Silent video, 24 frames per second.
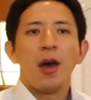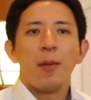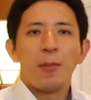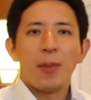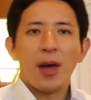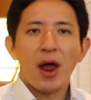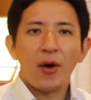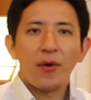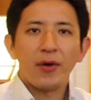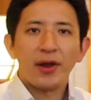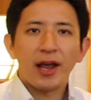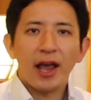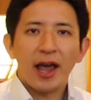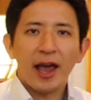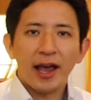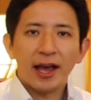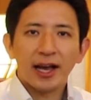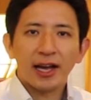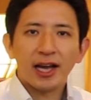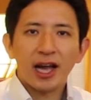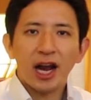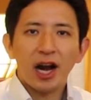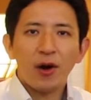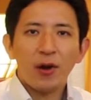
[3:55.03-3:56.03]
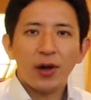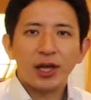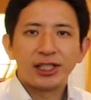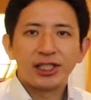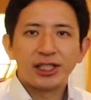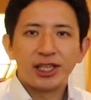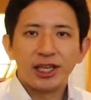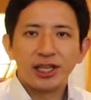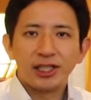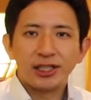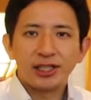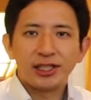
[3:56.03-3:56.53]
Maria
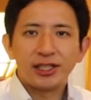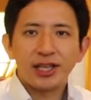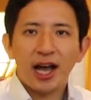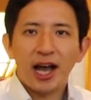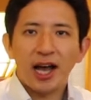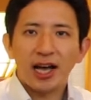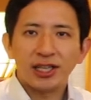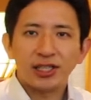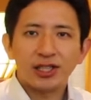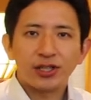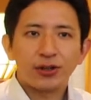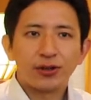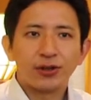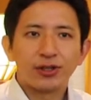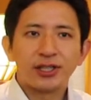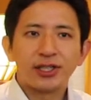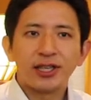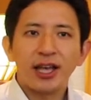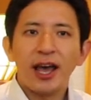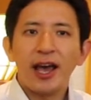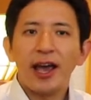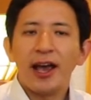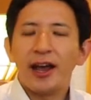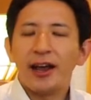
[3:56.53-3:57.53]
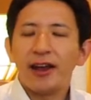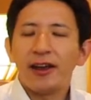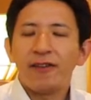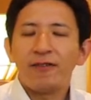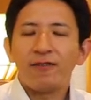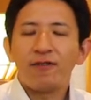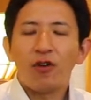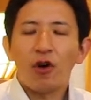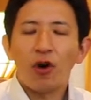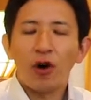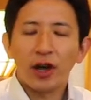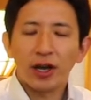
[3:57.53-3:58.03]
encourages us to say,
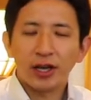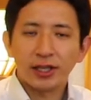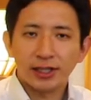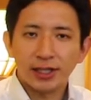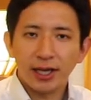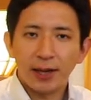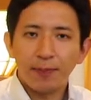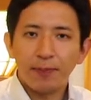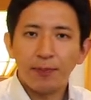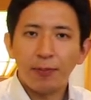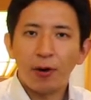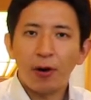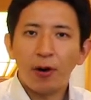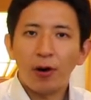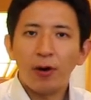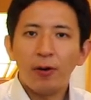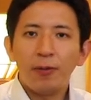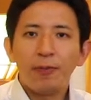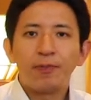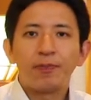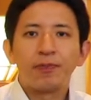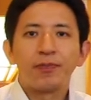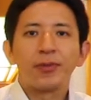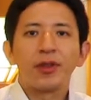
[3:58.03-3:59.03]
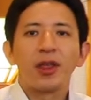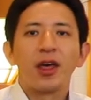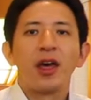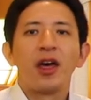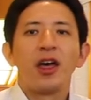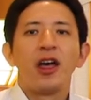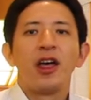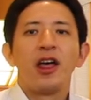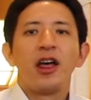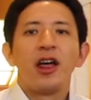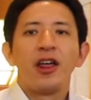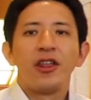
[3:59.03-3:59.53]
for example,
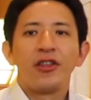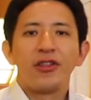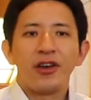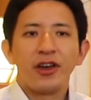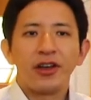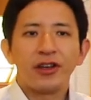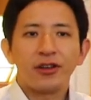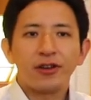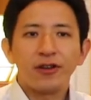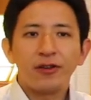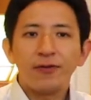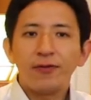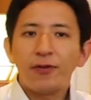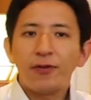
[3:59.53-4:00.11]
Thank you